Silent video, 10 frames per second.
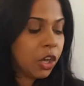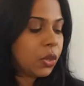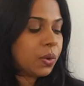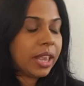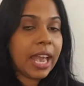
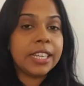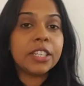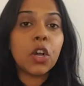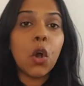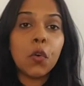You will hand
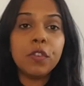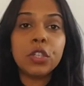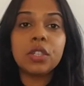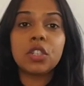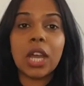it over
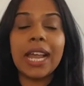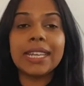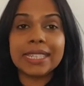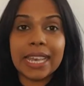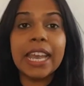to the child
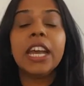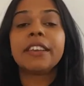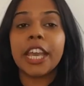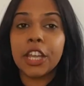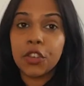and say,
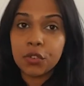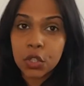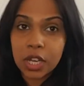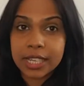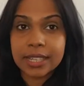can you
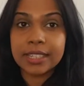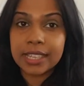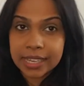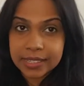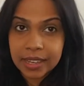trace and
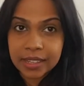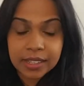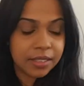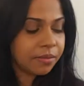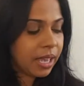say
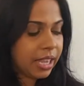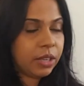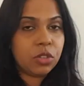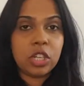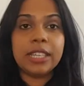circle? And they
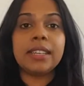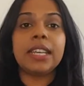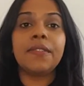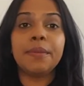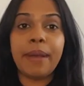will trace and
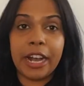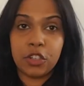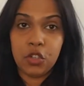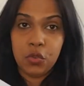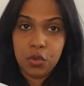give it back
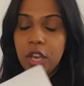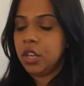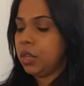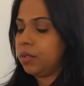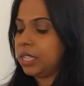to you.
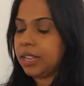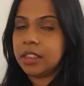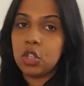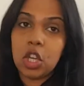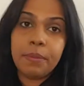You will take
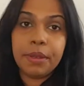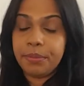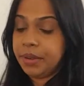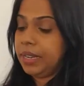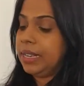the shape,
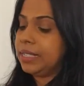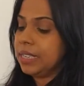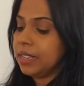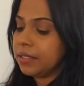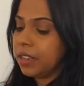put it
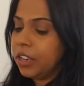underneath.